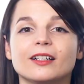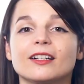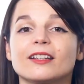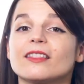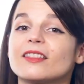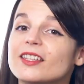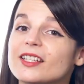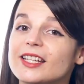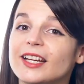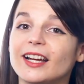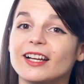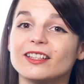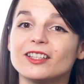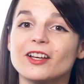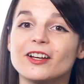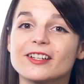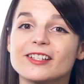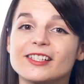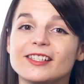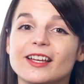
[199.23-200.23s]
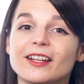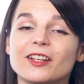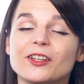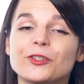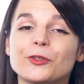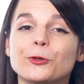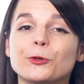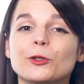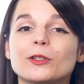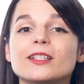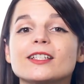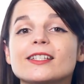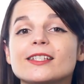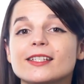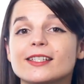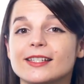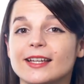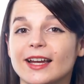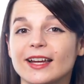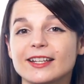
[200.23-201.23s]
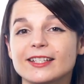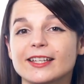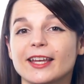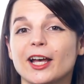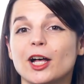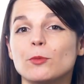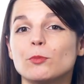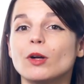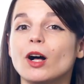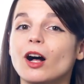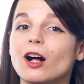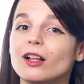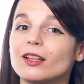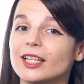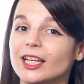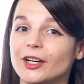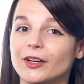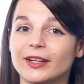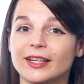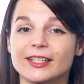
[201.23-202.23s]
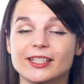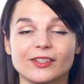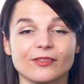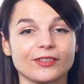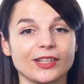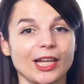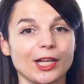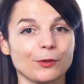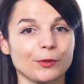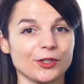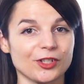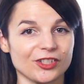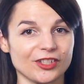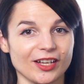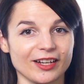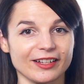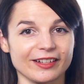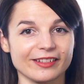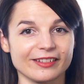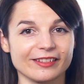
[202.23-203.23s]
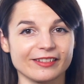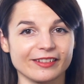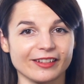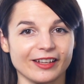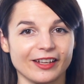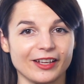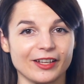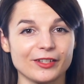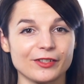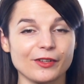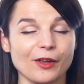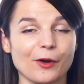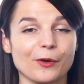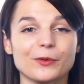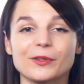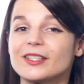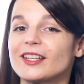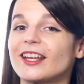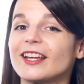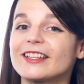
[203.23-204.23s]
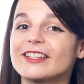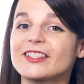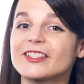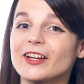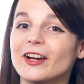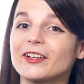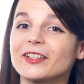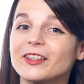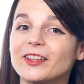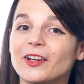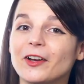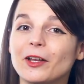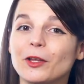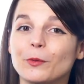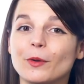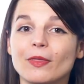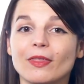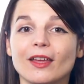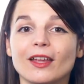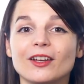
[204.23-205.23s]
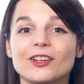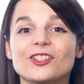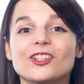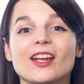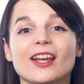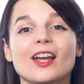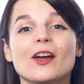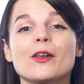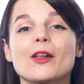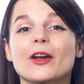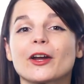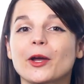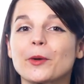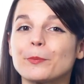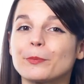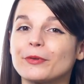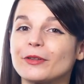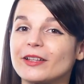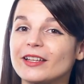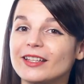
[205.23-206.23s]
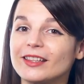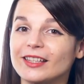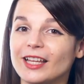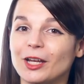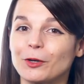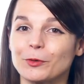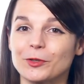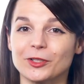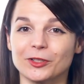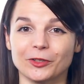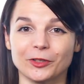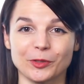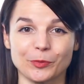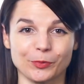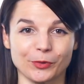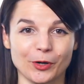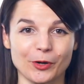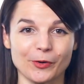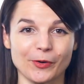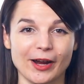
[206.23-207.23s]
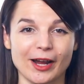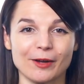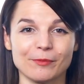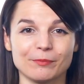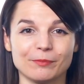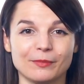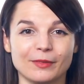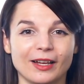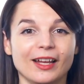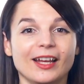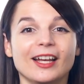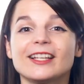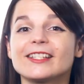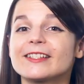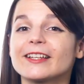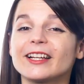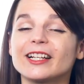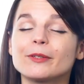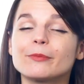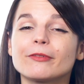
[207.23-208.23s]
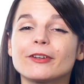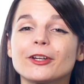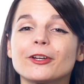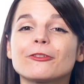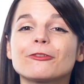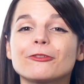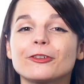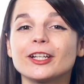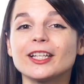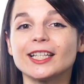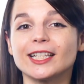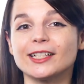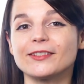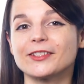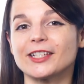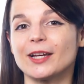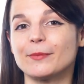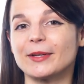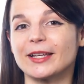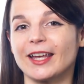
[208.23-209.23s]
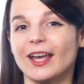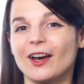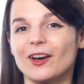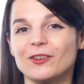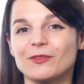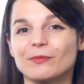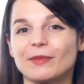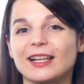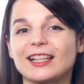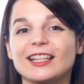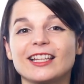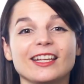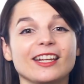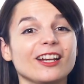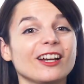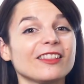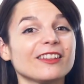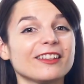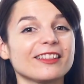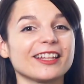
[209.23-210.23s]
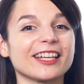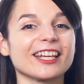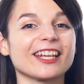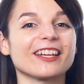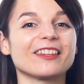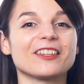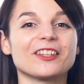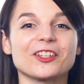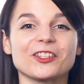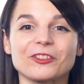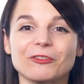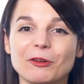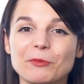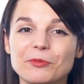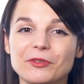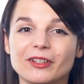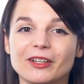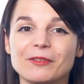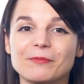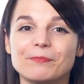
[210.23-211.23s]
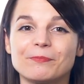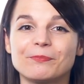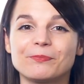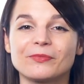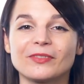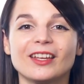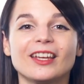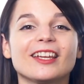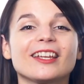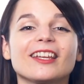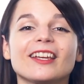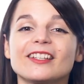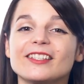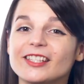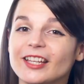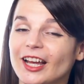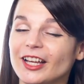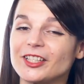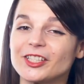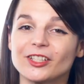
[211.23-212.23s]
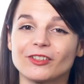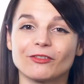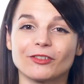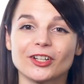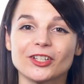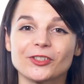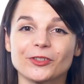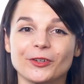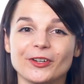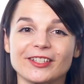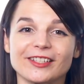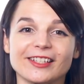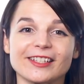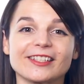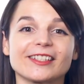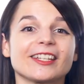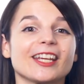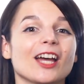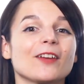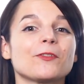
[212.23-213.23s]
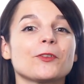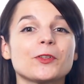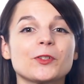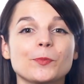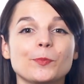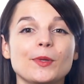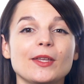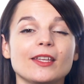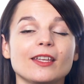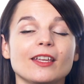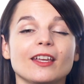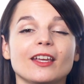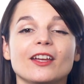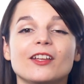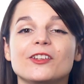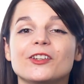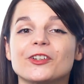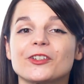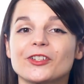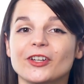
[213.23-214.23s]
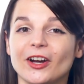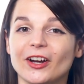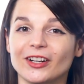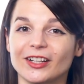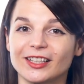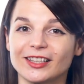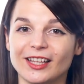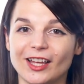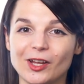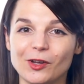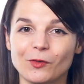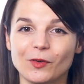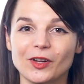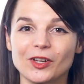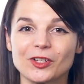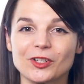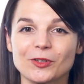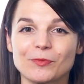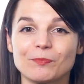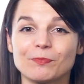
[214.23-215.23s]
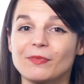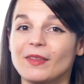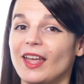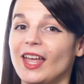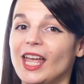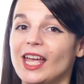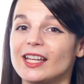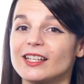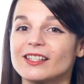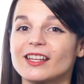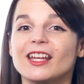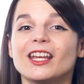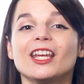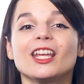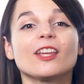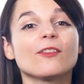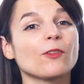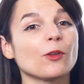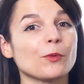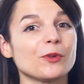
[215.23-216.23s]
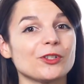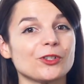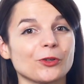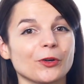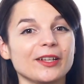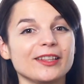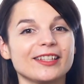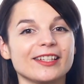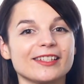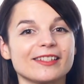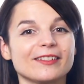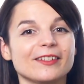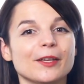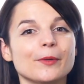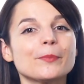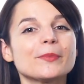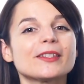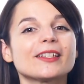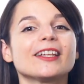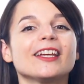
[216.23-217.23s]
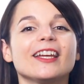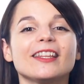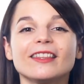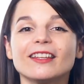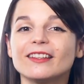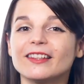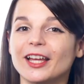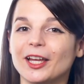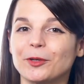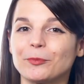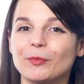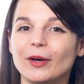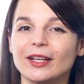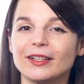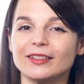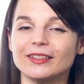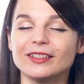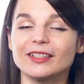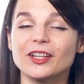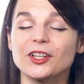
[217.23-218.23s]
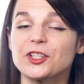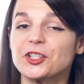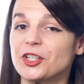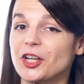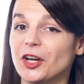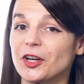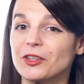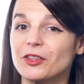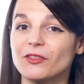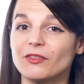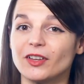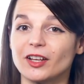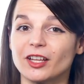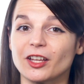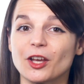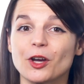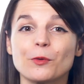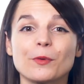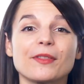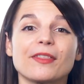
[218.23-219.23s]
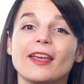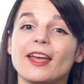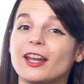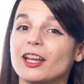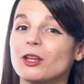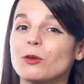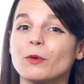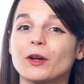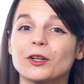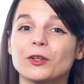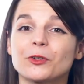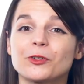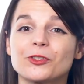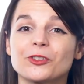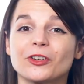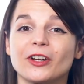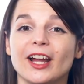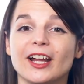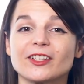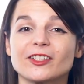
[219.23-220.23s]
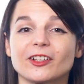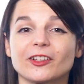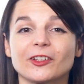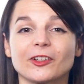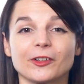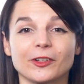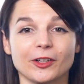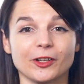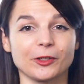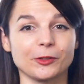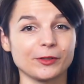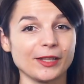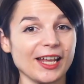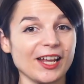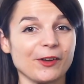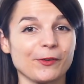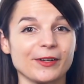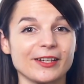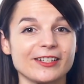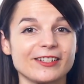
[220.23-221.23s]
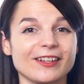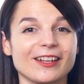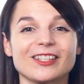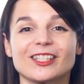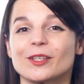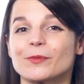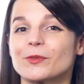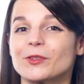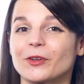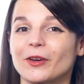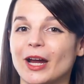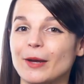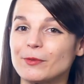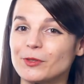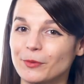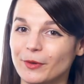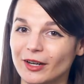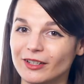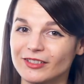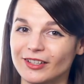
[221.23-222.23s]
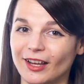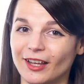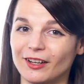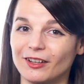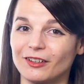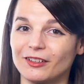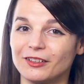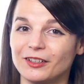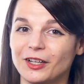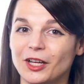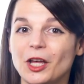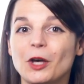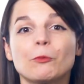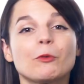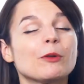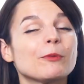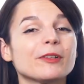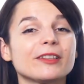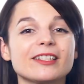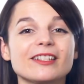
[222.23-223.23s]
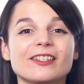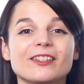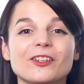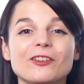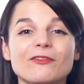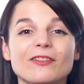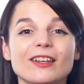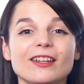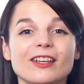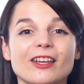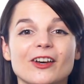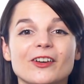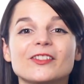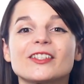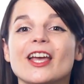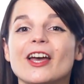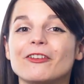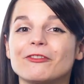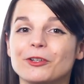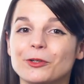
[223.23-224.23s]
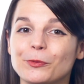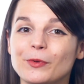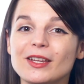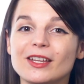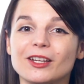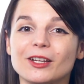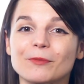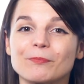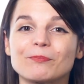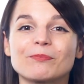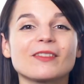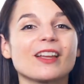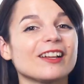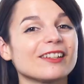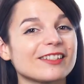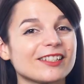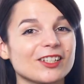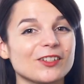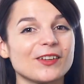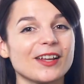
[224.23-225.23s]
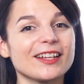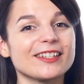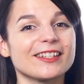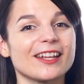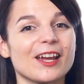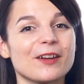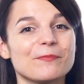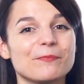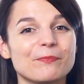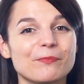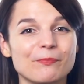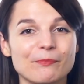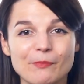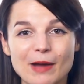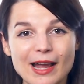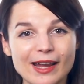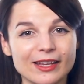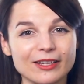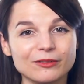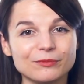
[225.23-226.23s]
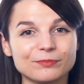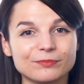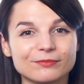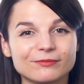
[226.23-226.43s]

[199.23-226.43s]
The Dialog study tool is designed to help all areas of language studies. So, to get started learning with it, check out our complete language learning program. Sign up for your free lifetime account by clicking on the link in the description. Get tons of resources to have you speaking in your target language. And if you enjoyed these tips, hit the like button, share the video with anyone who's trying to learn a new language, and subscribe to our channel. We release new videos every week. I'll see you next time. Bye!